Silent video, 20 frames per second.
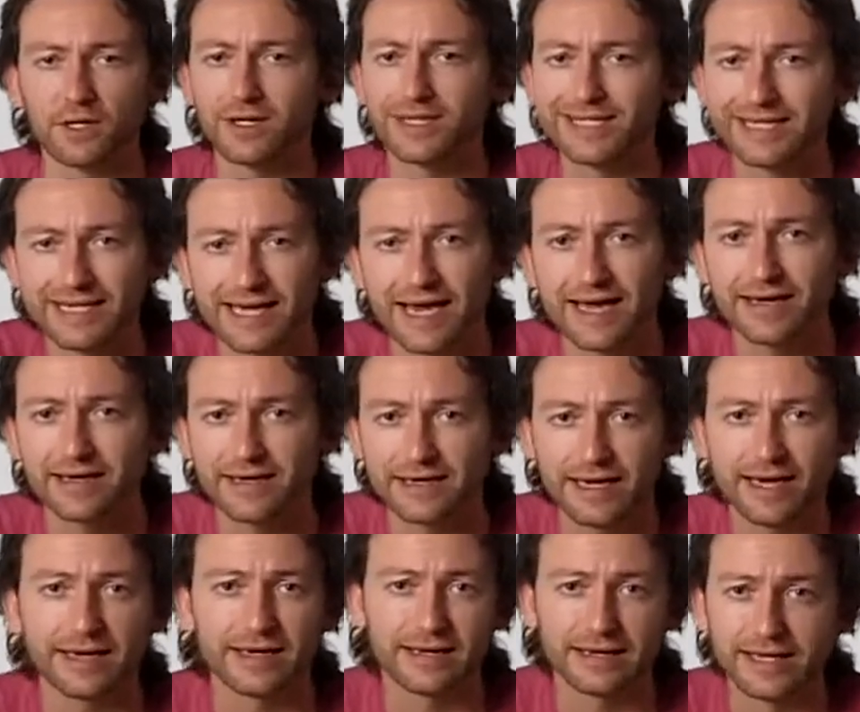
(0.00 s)
of dollars again.
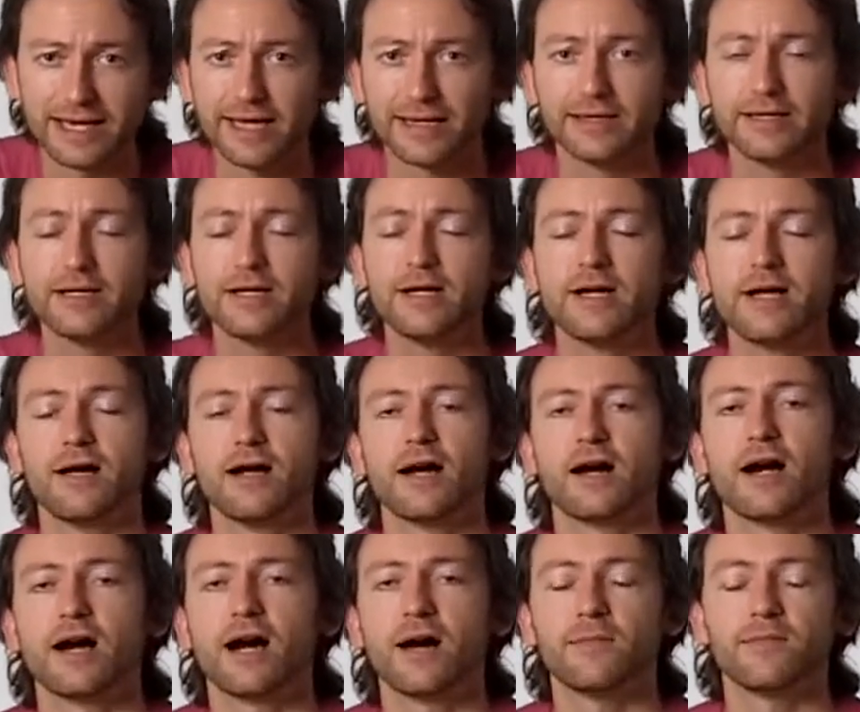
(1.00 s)

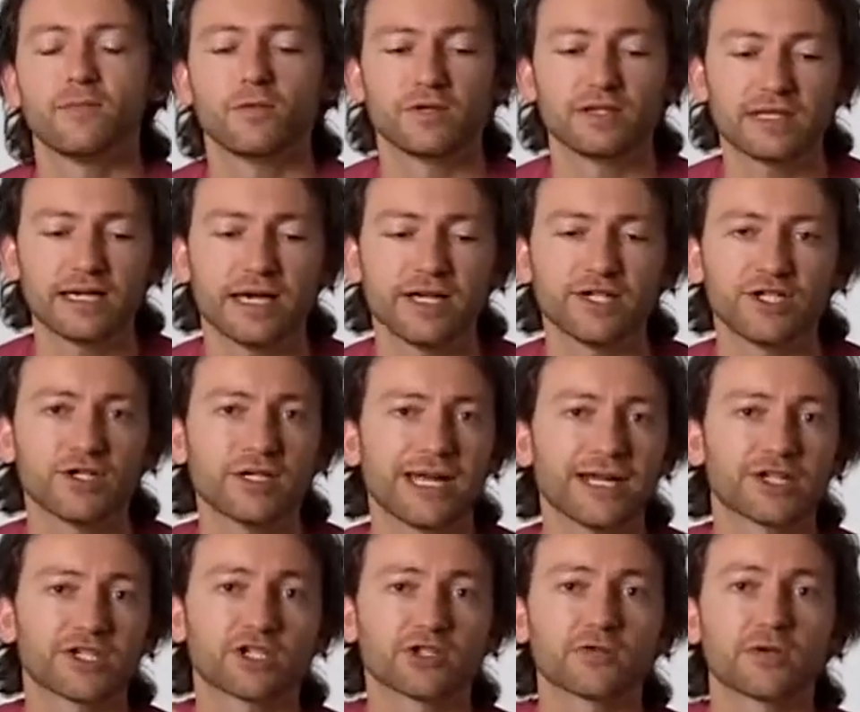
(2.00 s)
With this, you
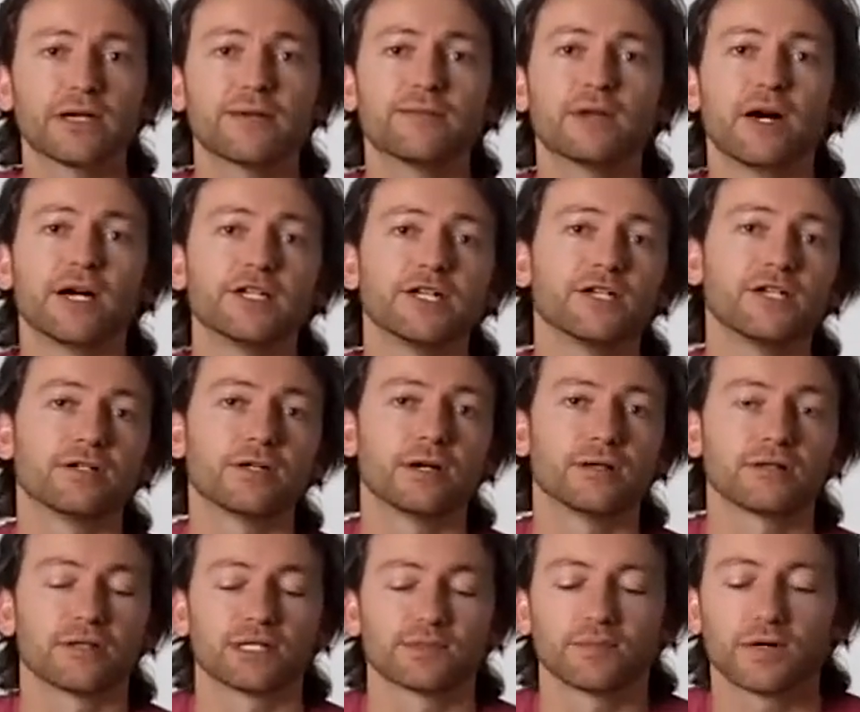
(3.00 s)
get it streamlined and you
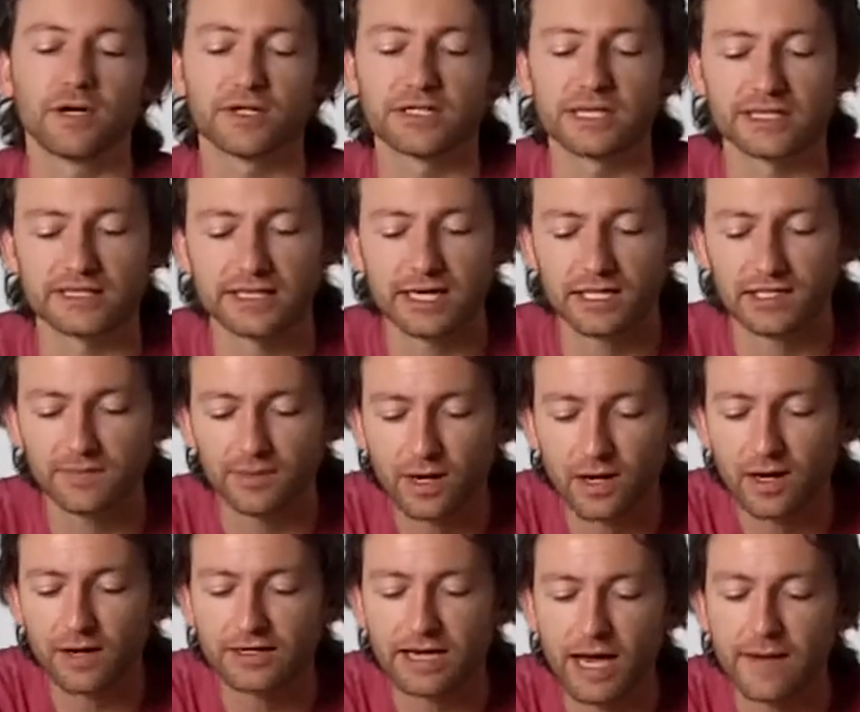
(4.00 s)
go through this process. Now, as
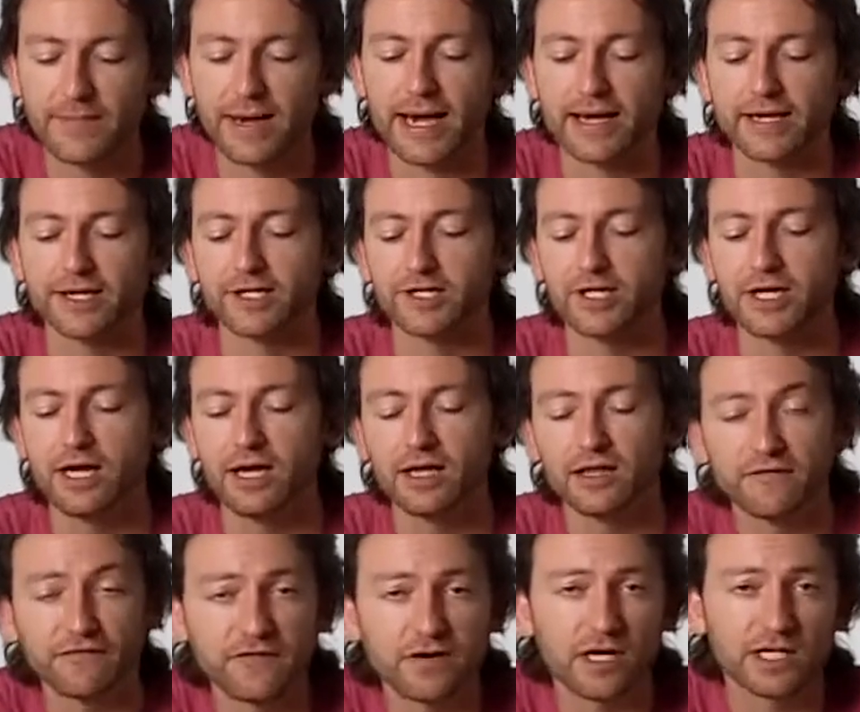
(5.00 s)
part of that package,
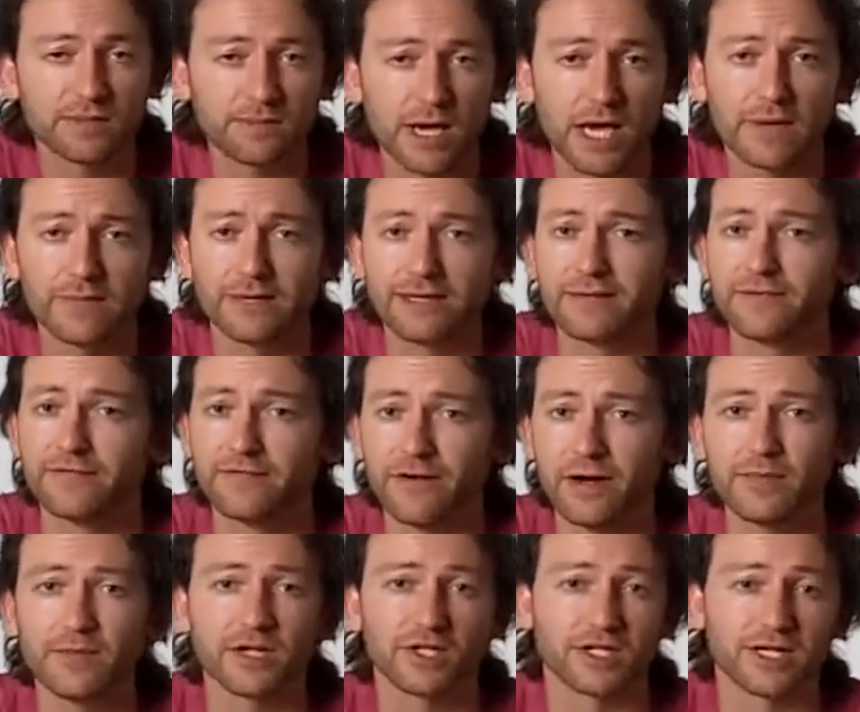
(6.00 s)
the first payment,
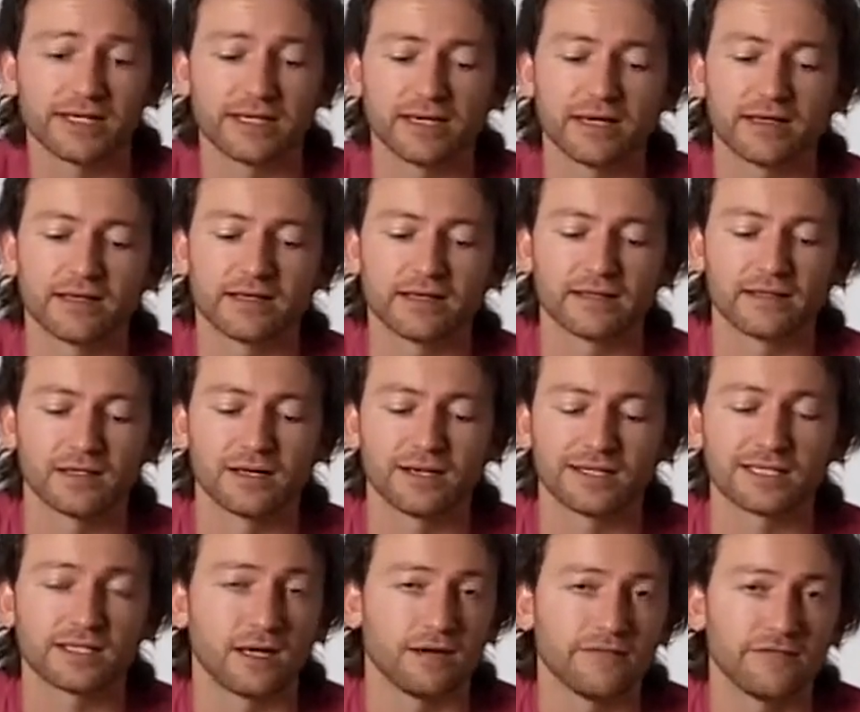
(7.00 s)
very much like the
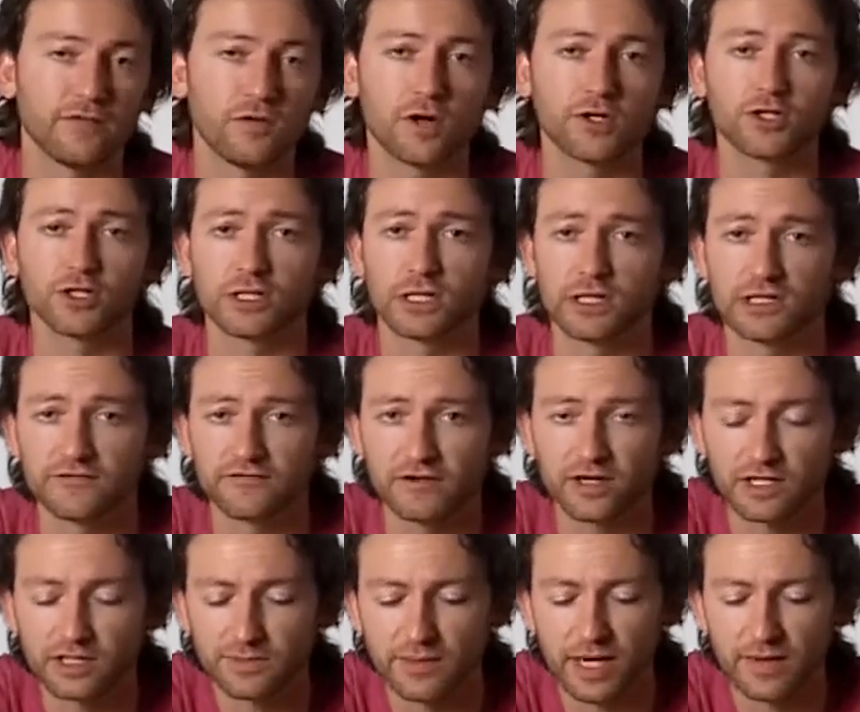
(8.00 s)
last time, $400
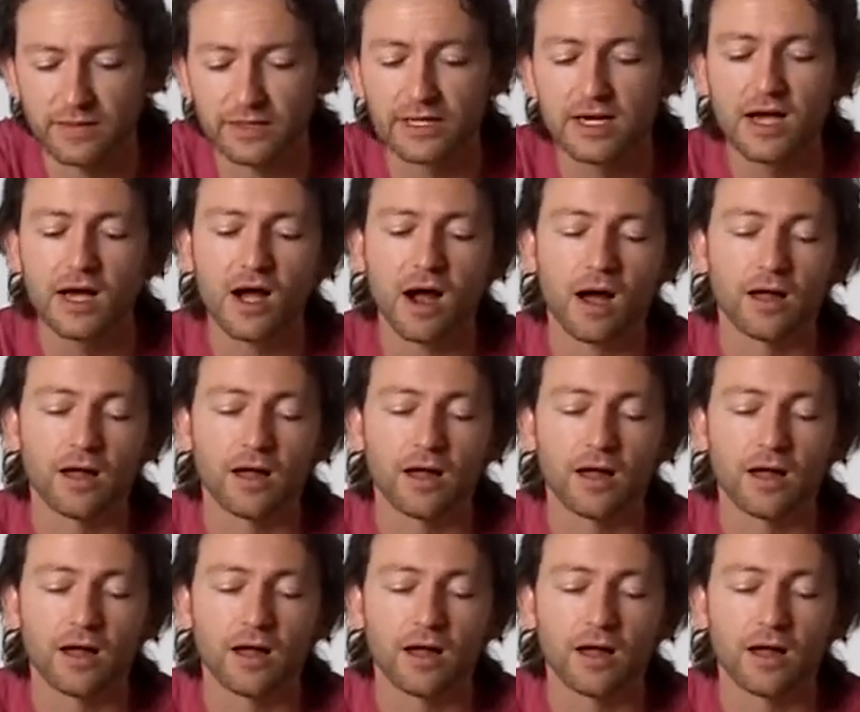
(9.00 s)
first payment.